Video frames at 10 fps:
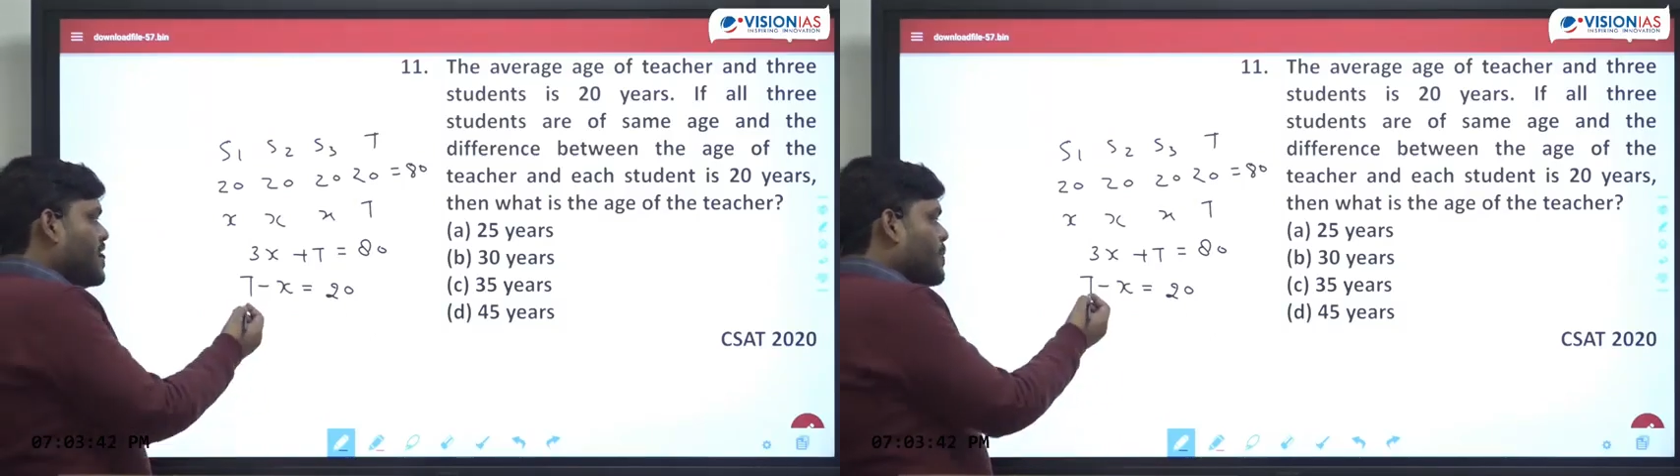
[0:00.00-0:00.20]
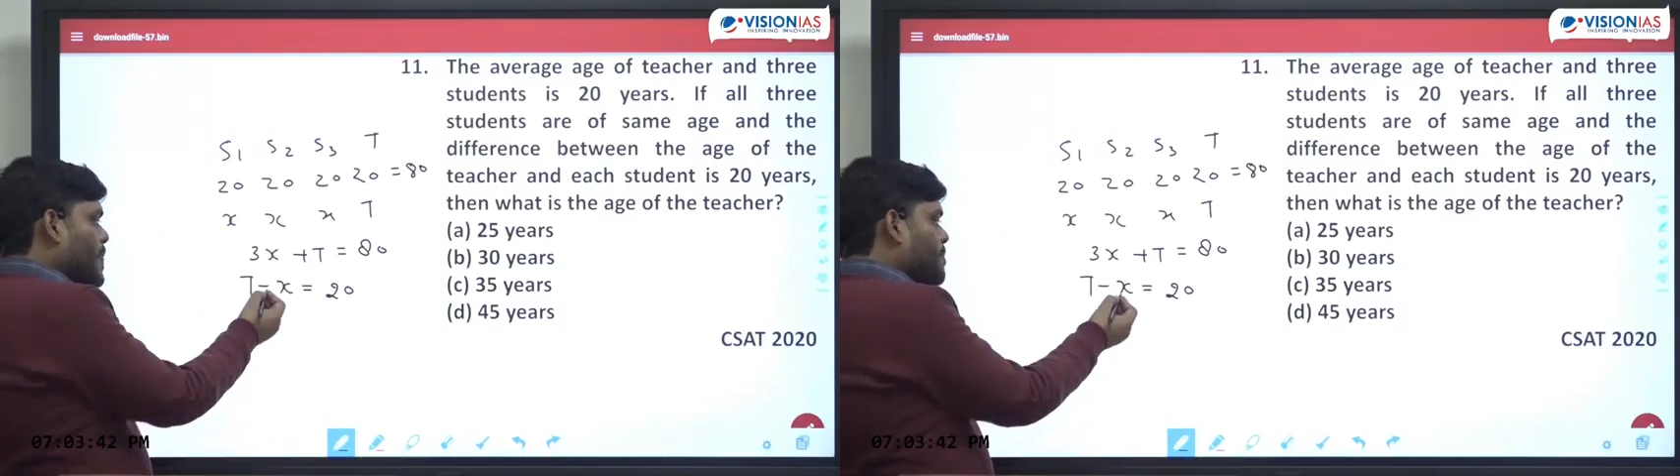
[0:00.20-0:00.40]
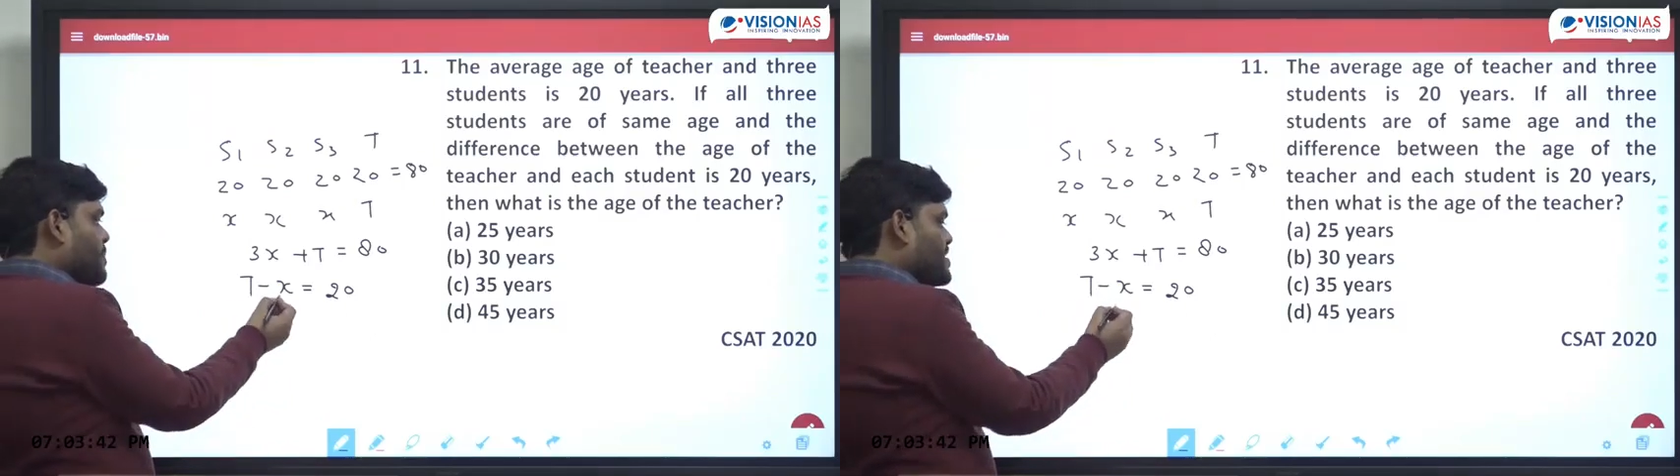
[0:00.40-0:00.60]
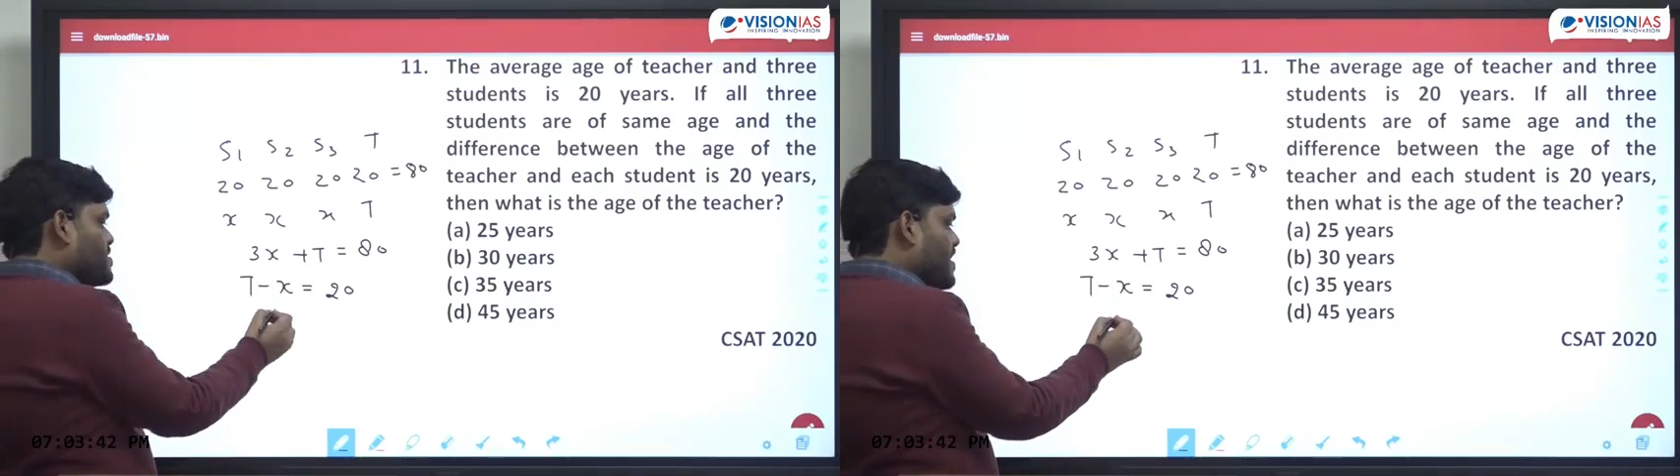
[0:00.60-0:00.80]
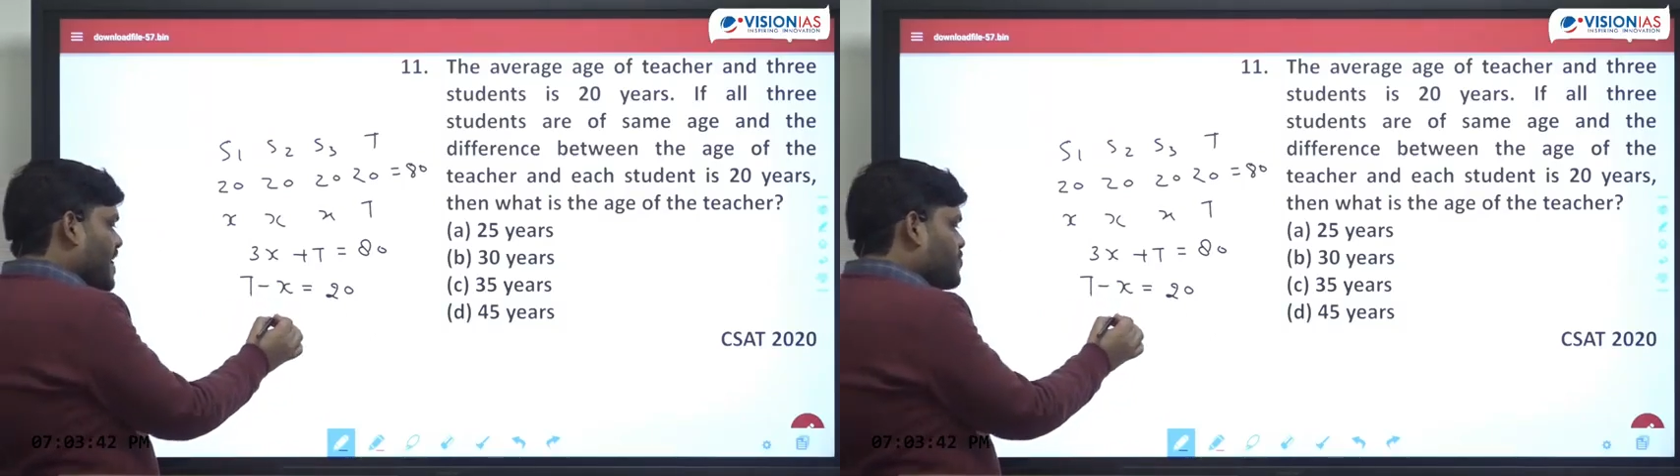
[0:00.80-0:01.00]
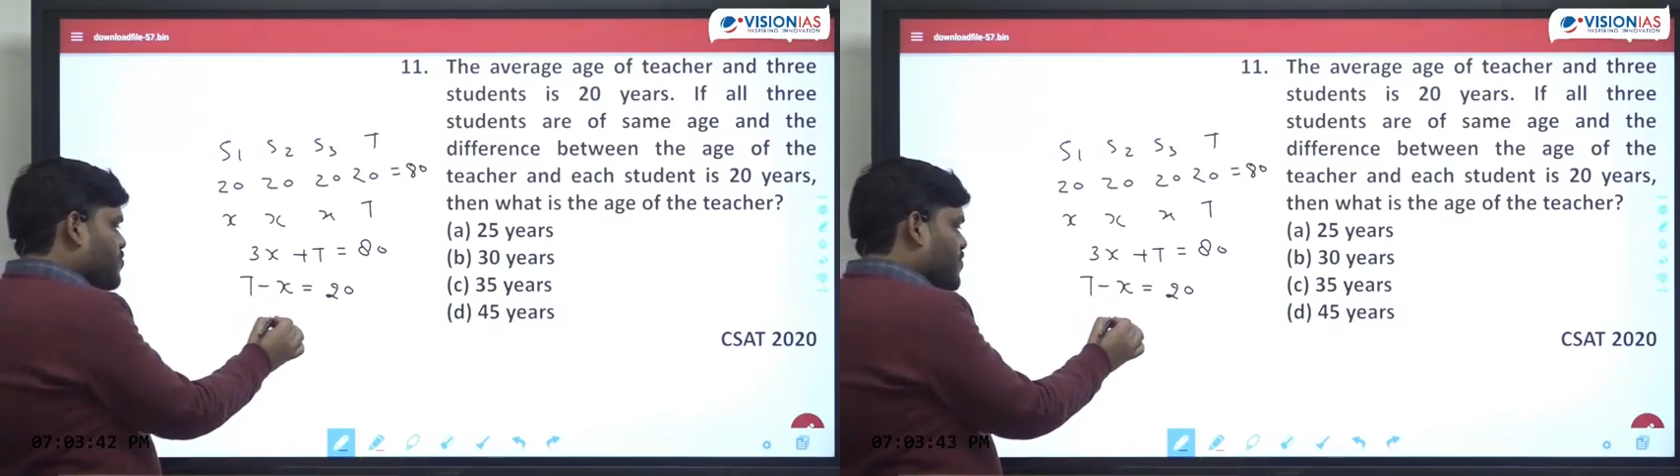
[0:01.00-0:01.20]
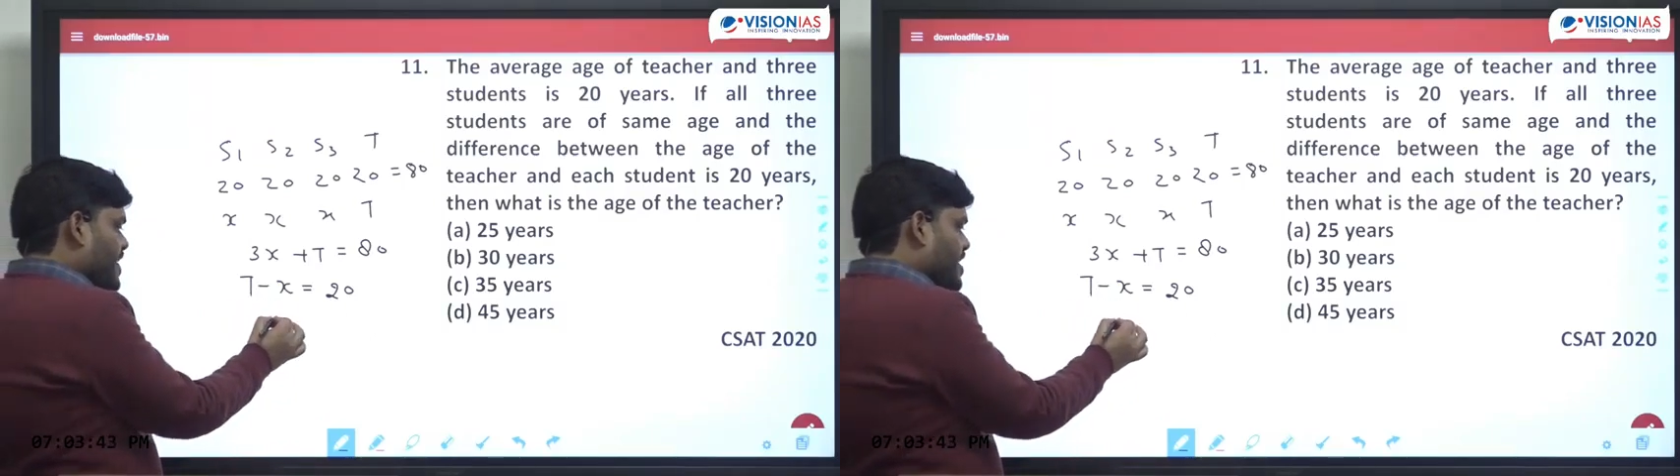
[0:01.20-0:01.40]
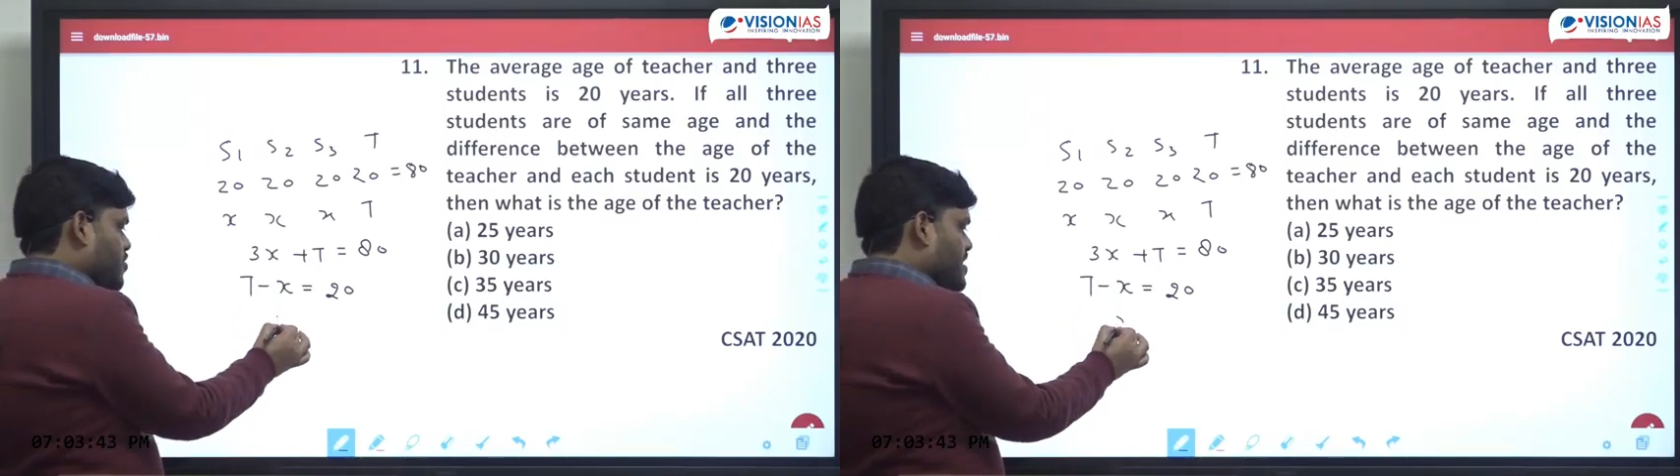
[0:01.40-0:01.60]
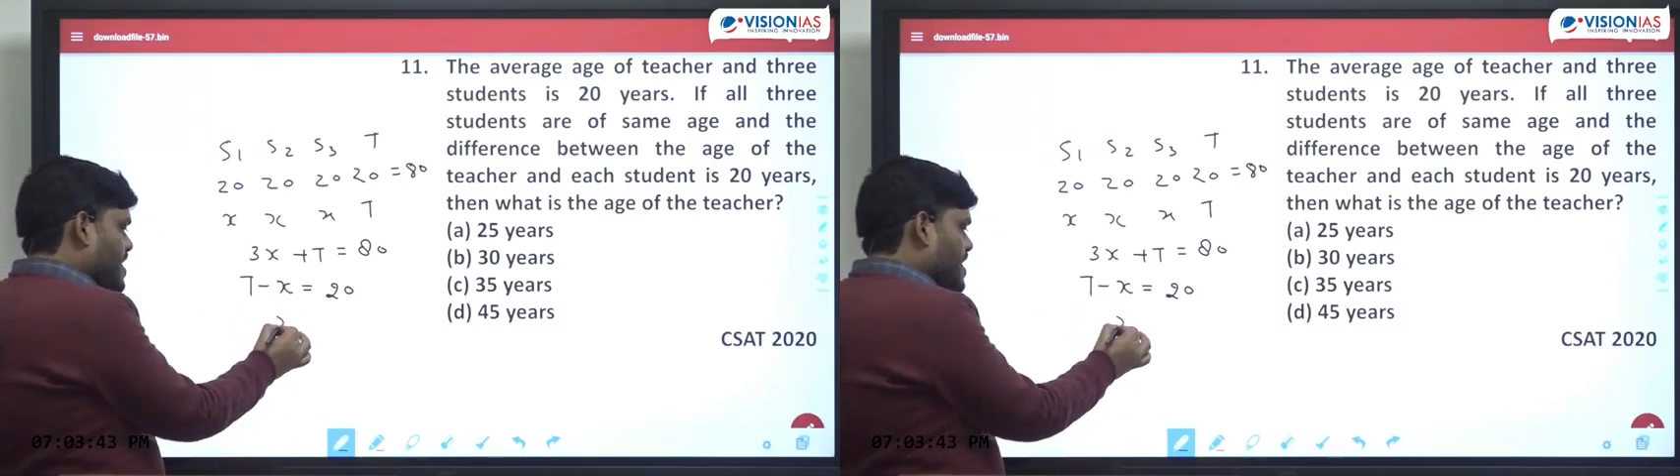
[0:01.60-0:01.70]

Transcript: That means we have to find out the